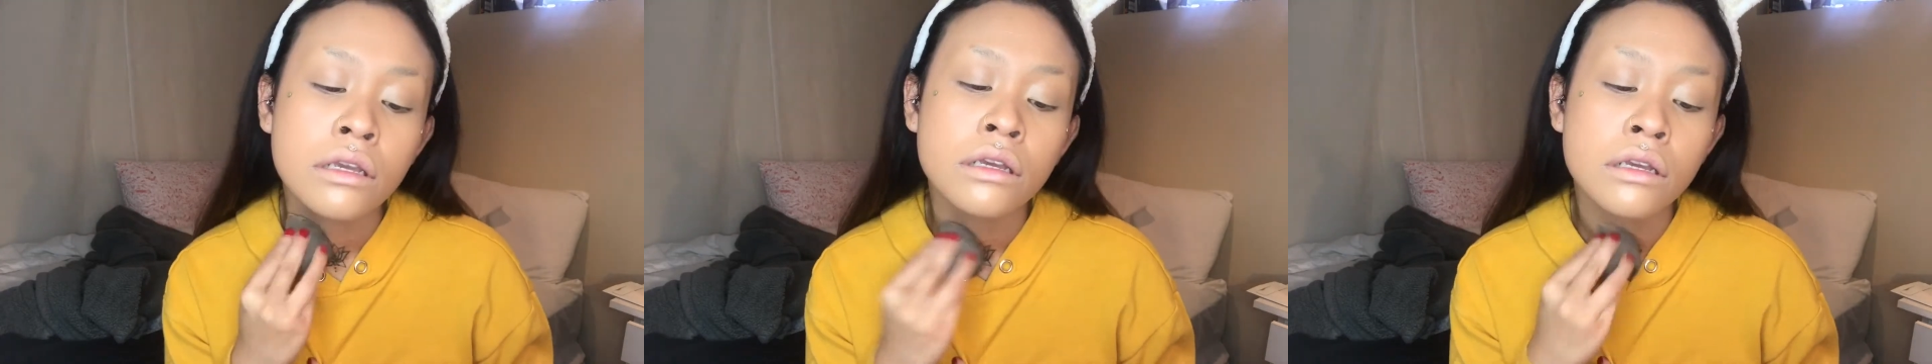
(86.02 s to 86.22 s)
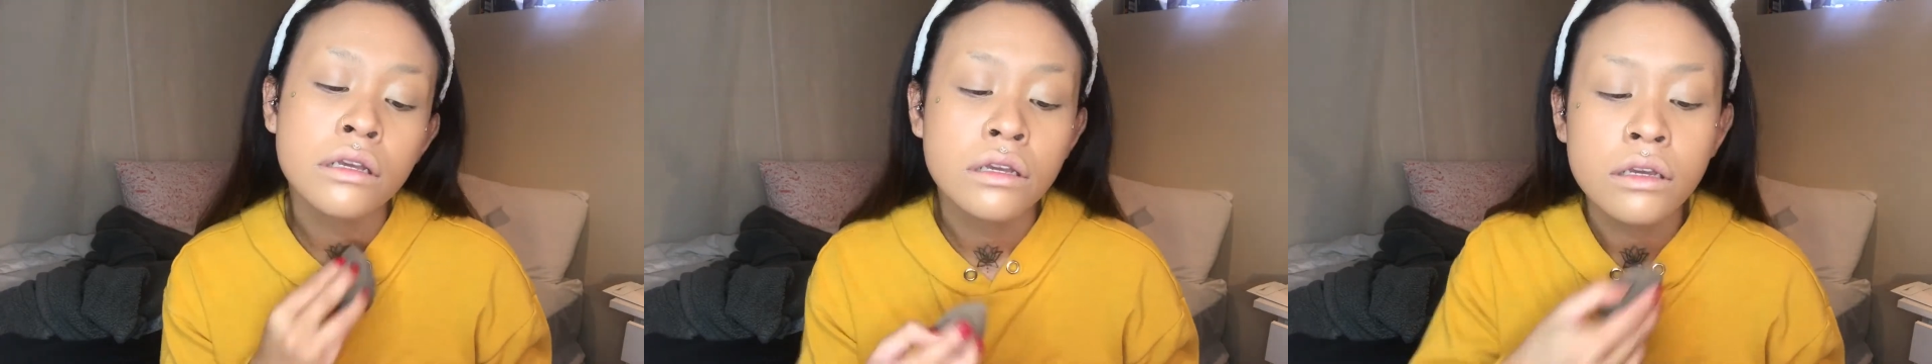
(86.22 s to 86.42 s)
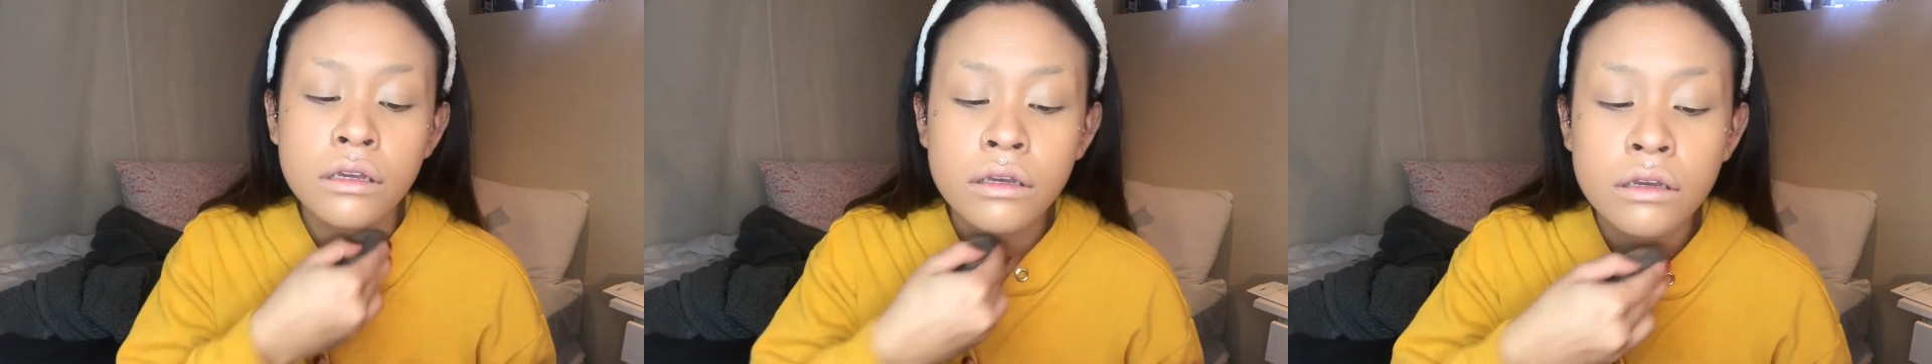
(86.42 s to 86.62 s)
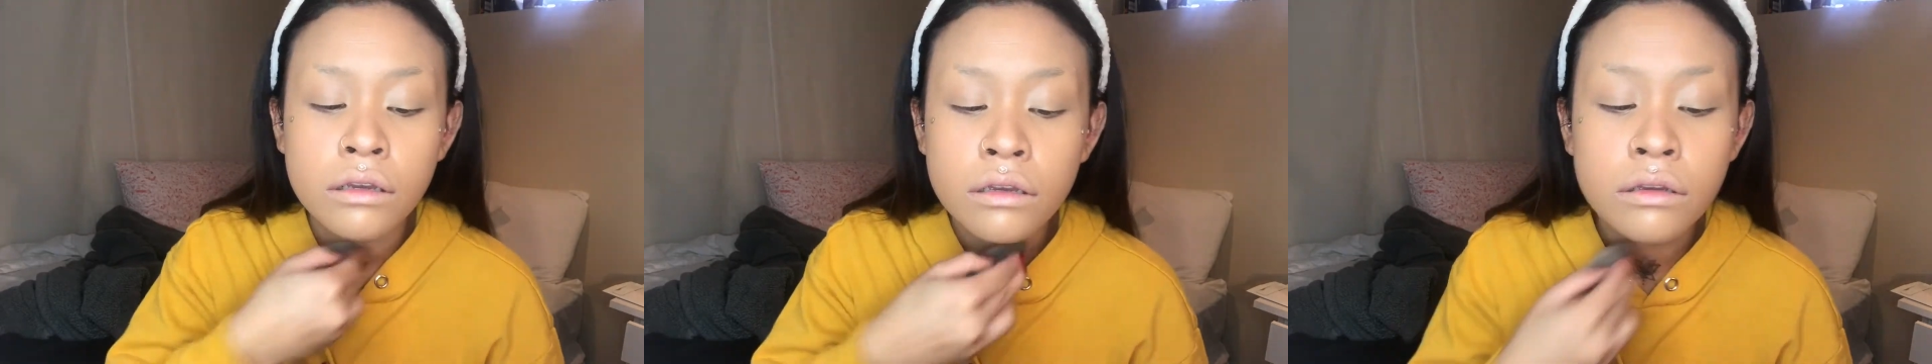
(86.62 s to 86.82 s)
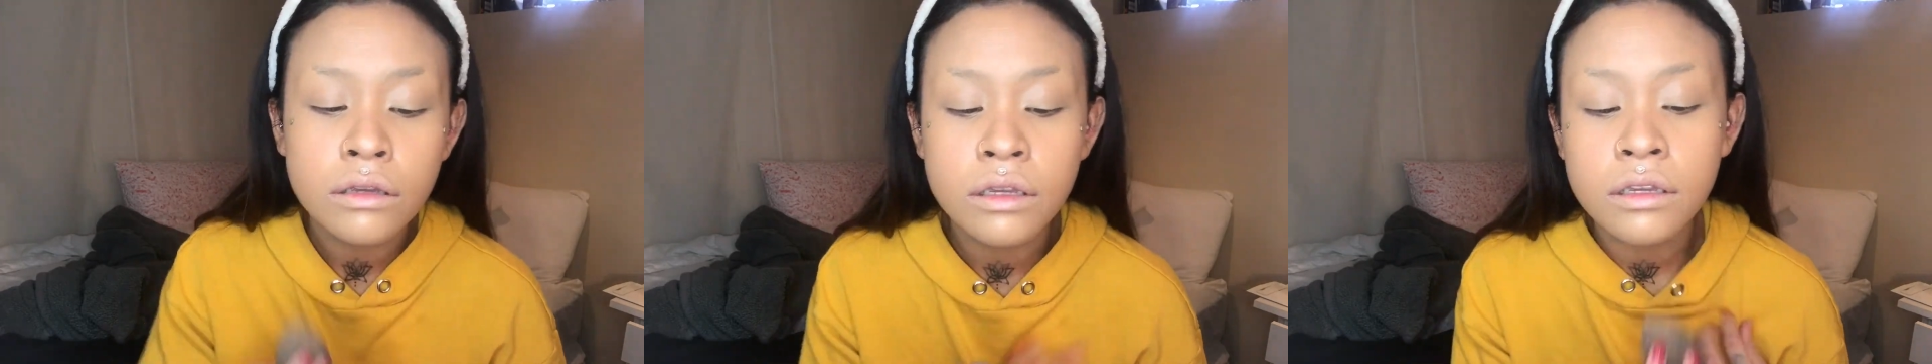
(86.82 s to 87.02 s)
And
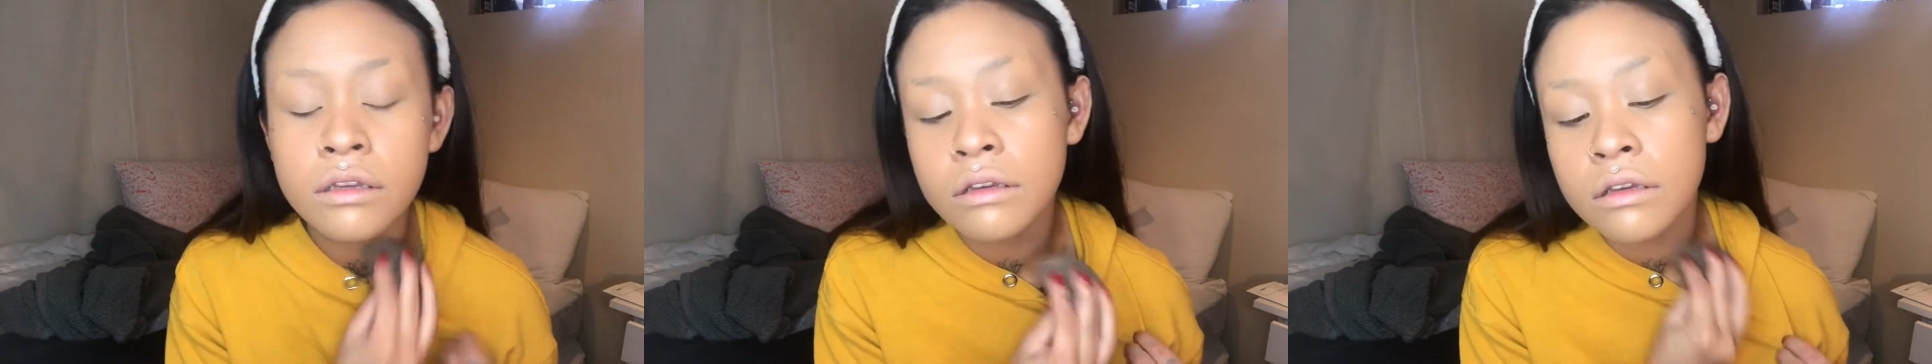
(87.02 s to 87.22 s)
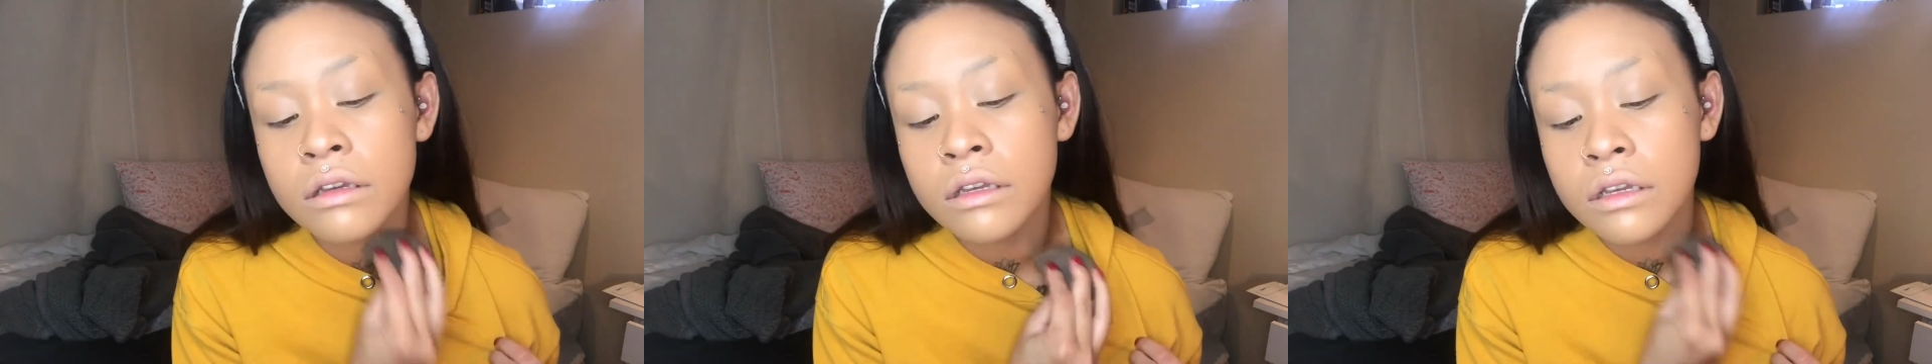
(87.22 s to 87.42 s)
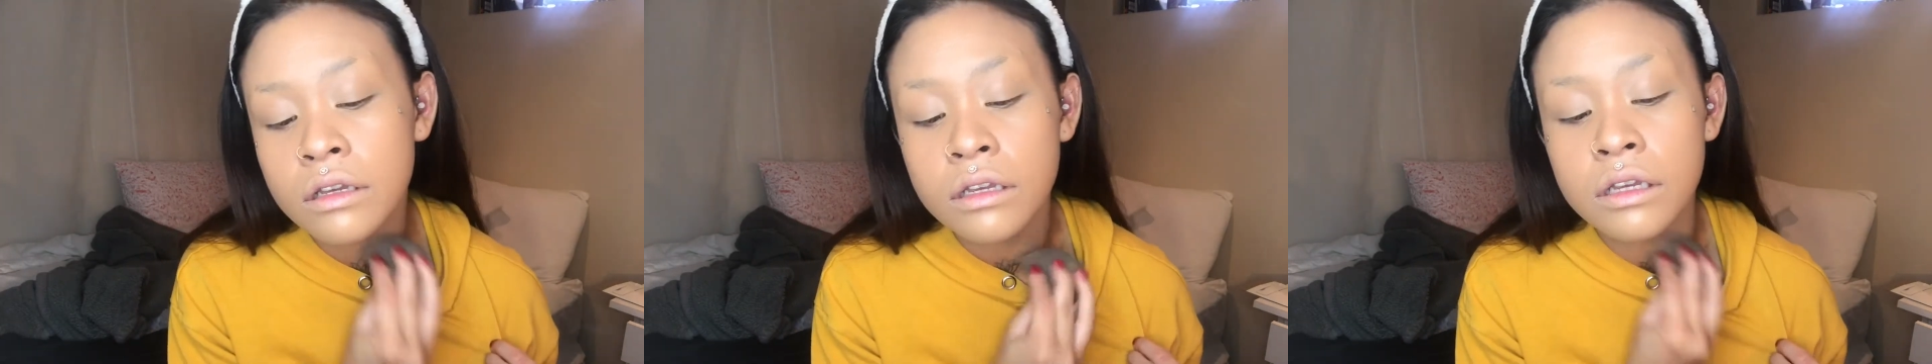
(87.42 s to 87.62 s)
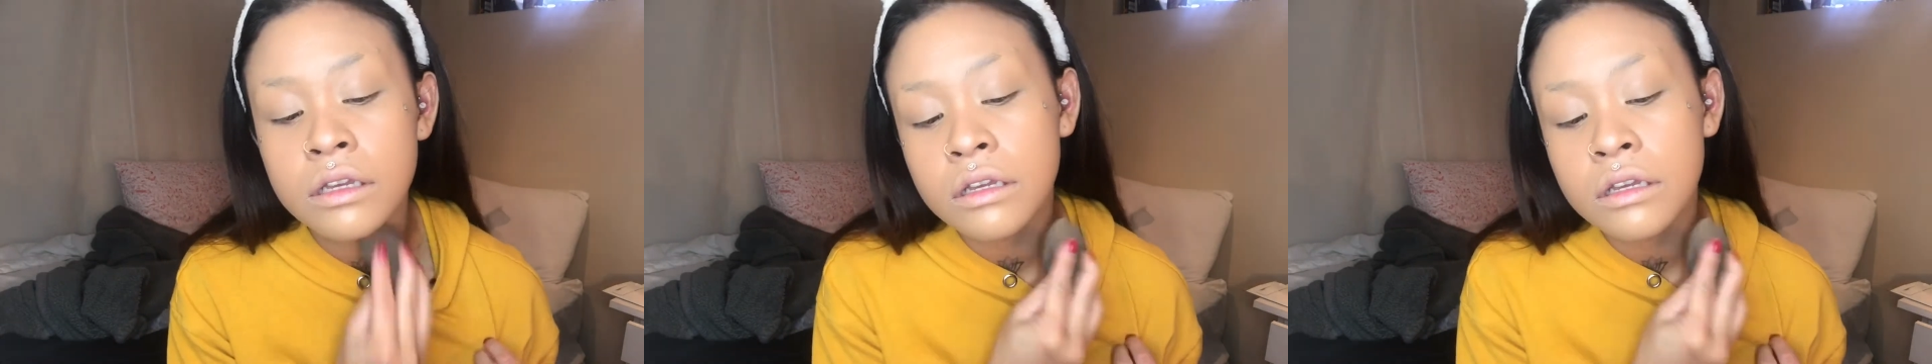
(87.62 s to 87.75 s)
that's that.